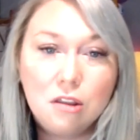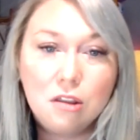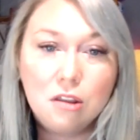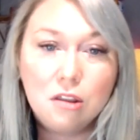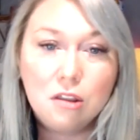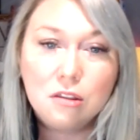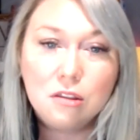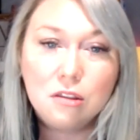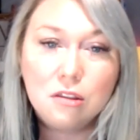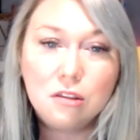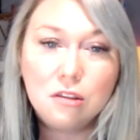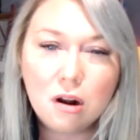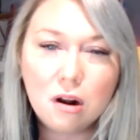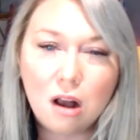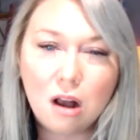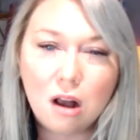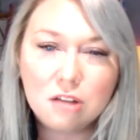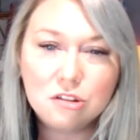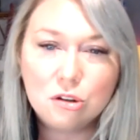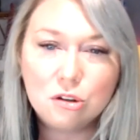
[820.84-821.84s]
The report
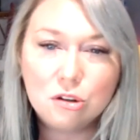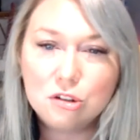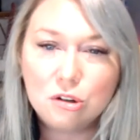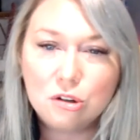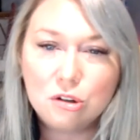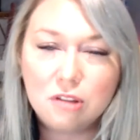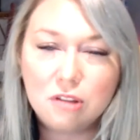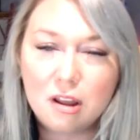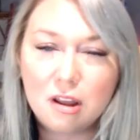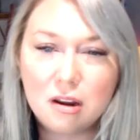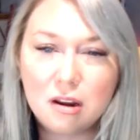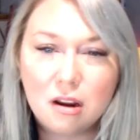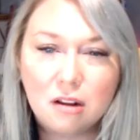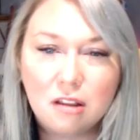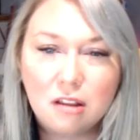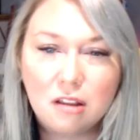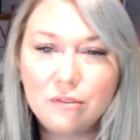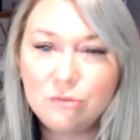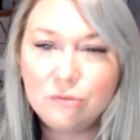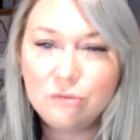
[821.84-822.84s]
also showed that
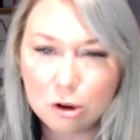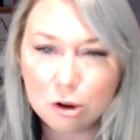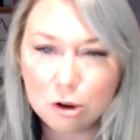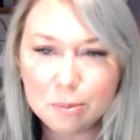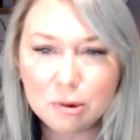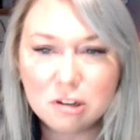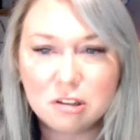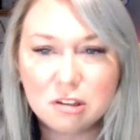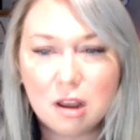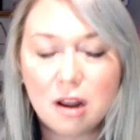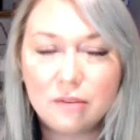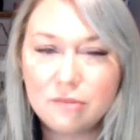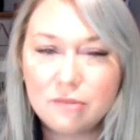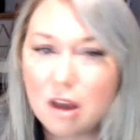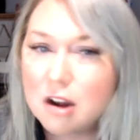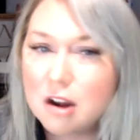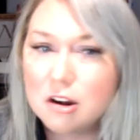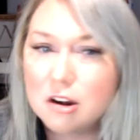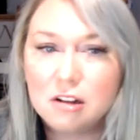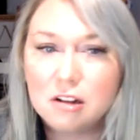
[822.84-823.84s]
nearly 40% of
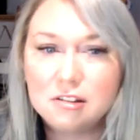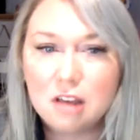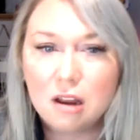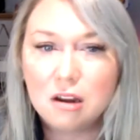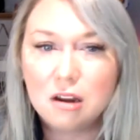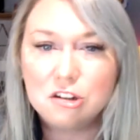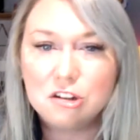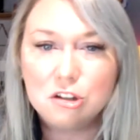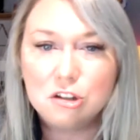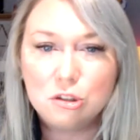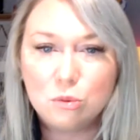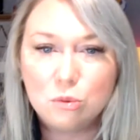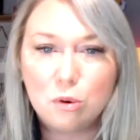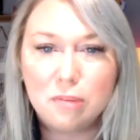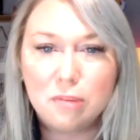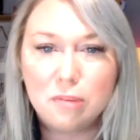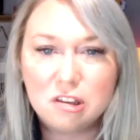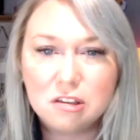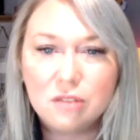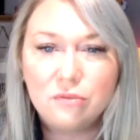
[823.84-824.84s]
veterinary technicians were
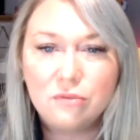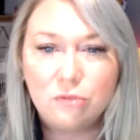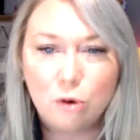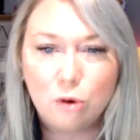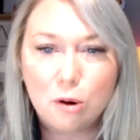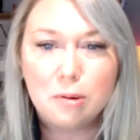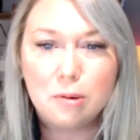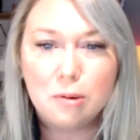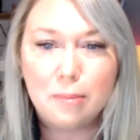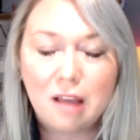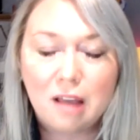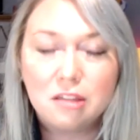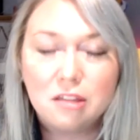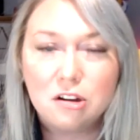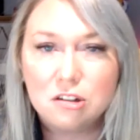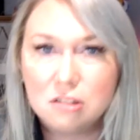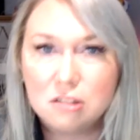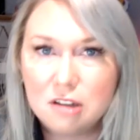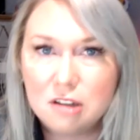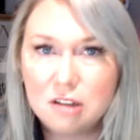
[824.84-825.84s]
misinformed about
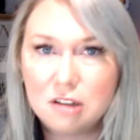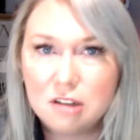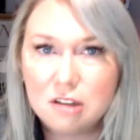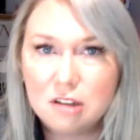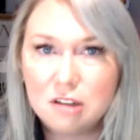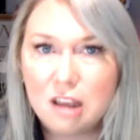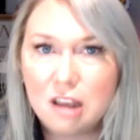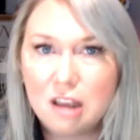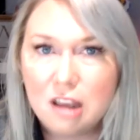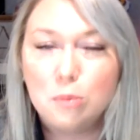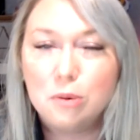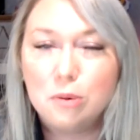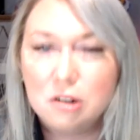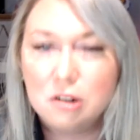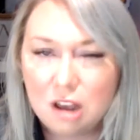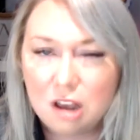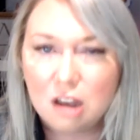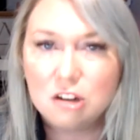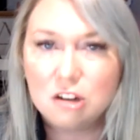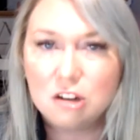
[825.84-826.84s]
their state's title
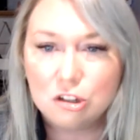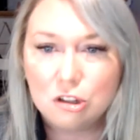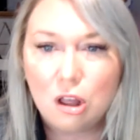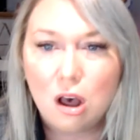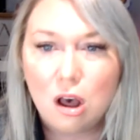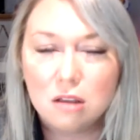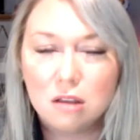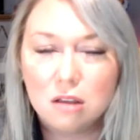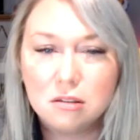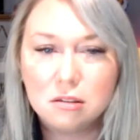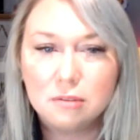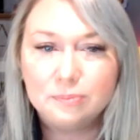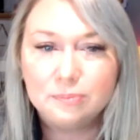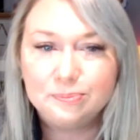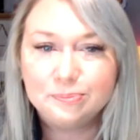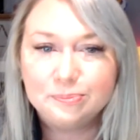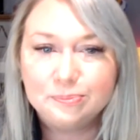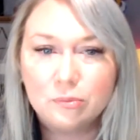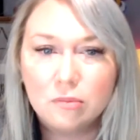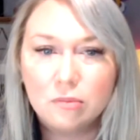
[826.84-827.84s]
protection laws.
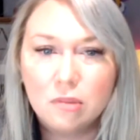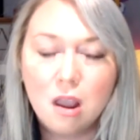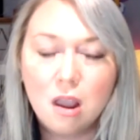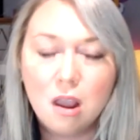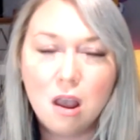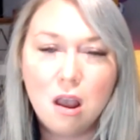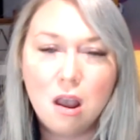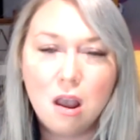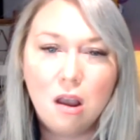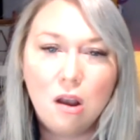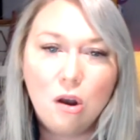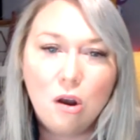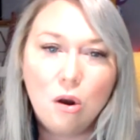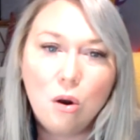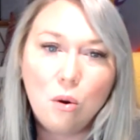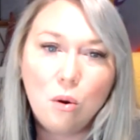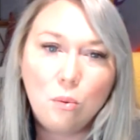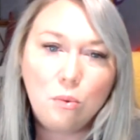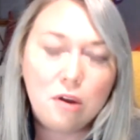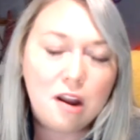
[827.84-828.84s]

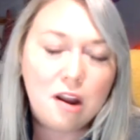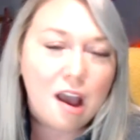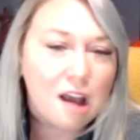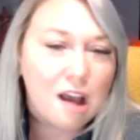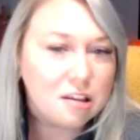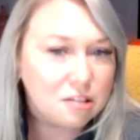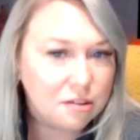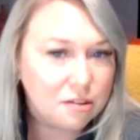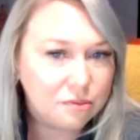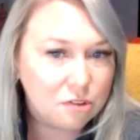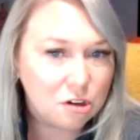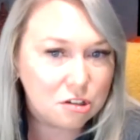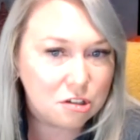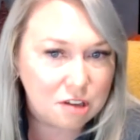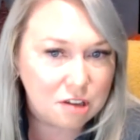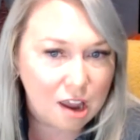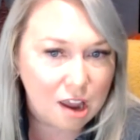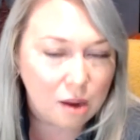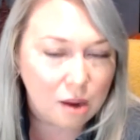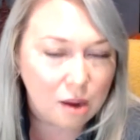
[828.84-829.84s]
When asked if their
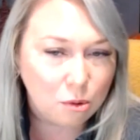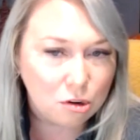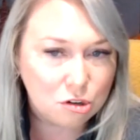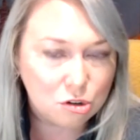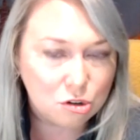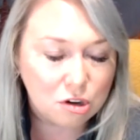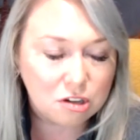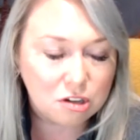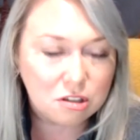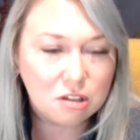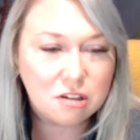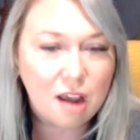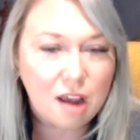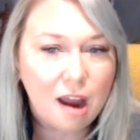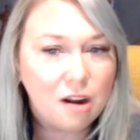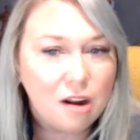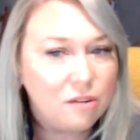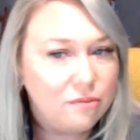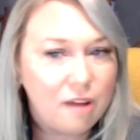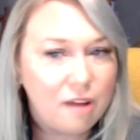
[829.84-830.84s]
state restricts the
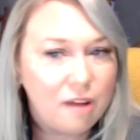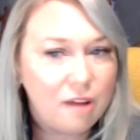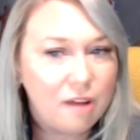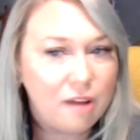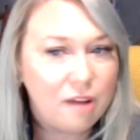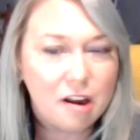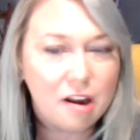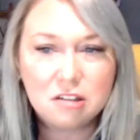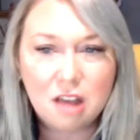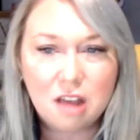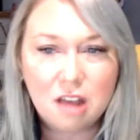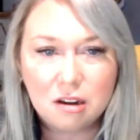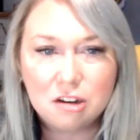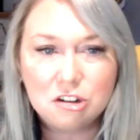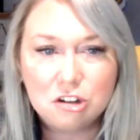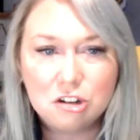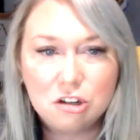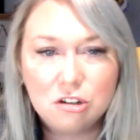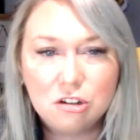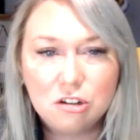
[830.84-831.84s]
title of veterinary
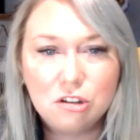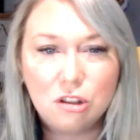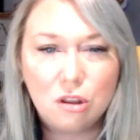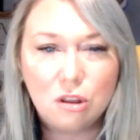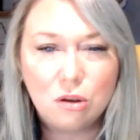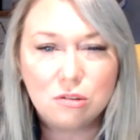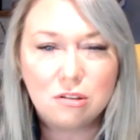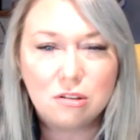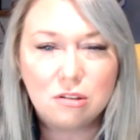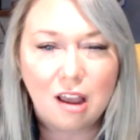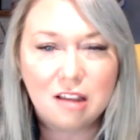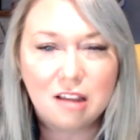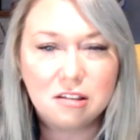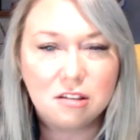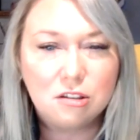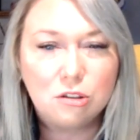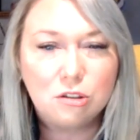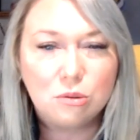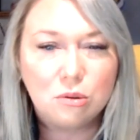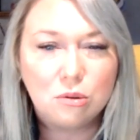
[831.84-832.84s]
technician to those
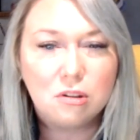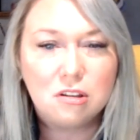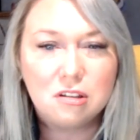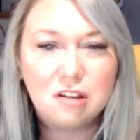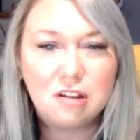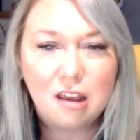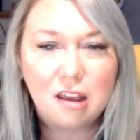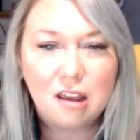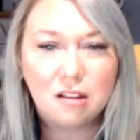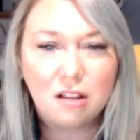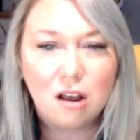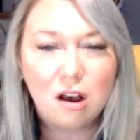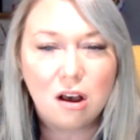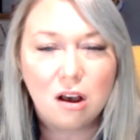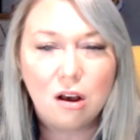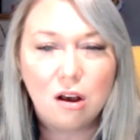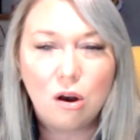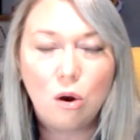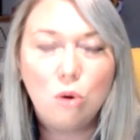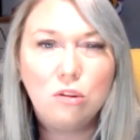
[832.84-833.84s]
licensed through the state
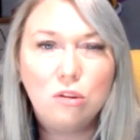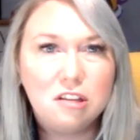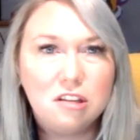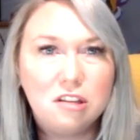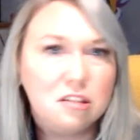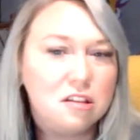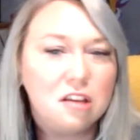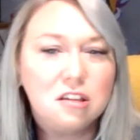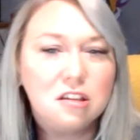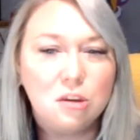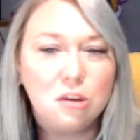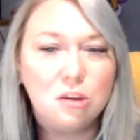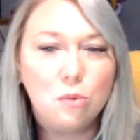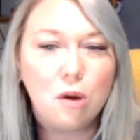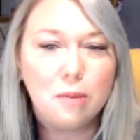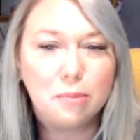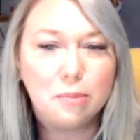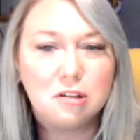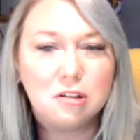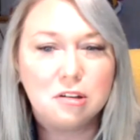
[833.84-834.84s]
law, only
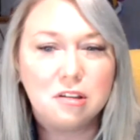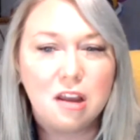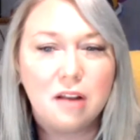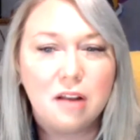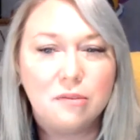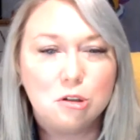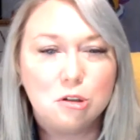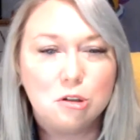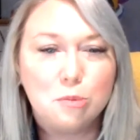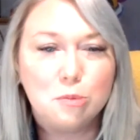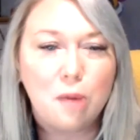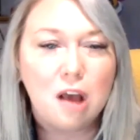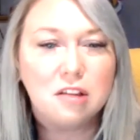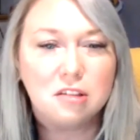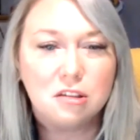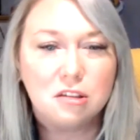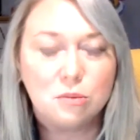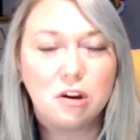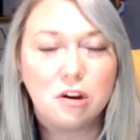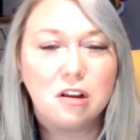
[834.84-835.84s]
61% of
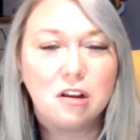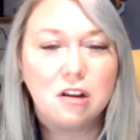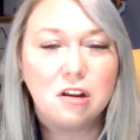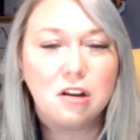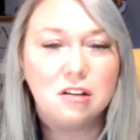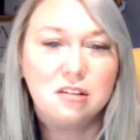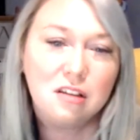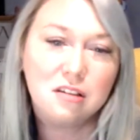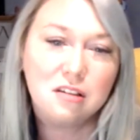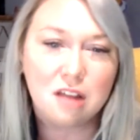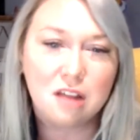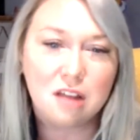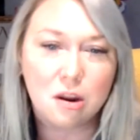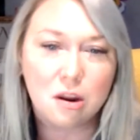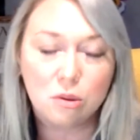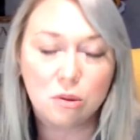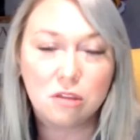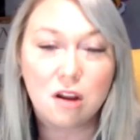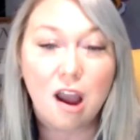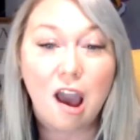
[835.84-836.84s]
responses were consistent
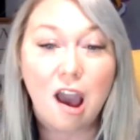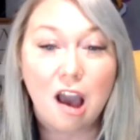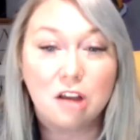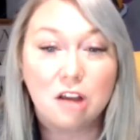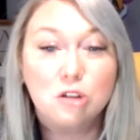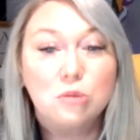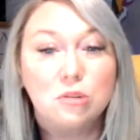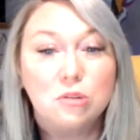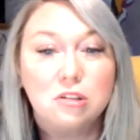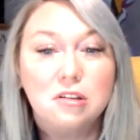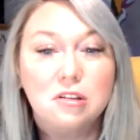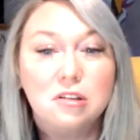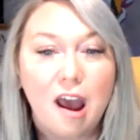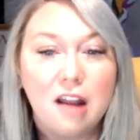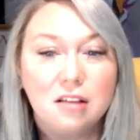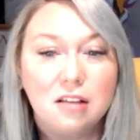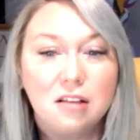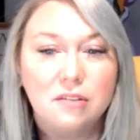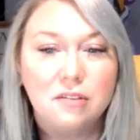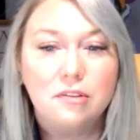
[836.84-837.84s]
with their actual
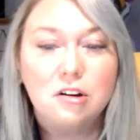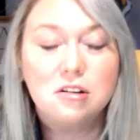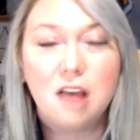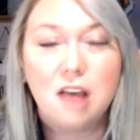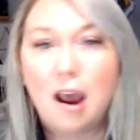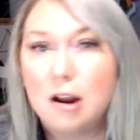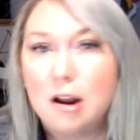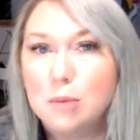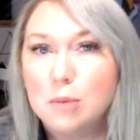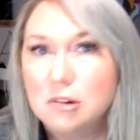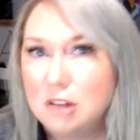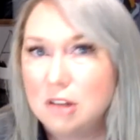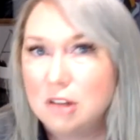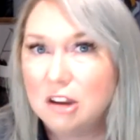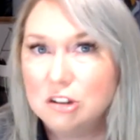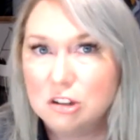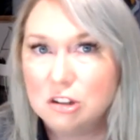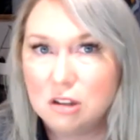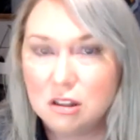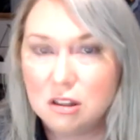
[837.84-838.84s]
status of their title
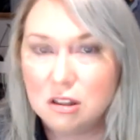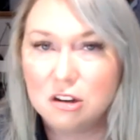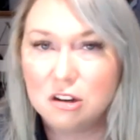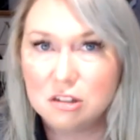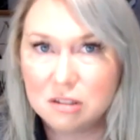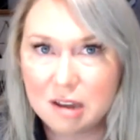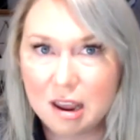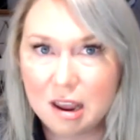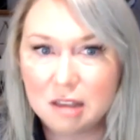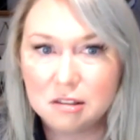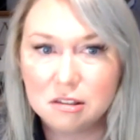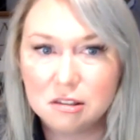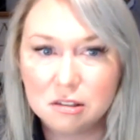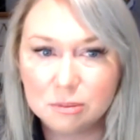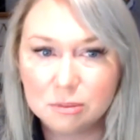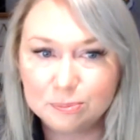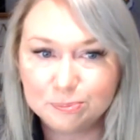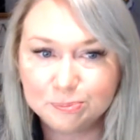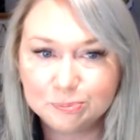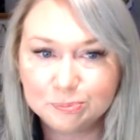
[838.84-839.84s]
protection in their states.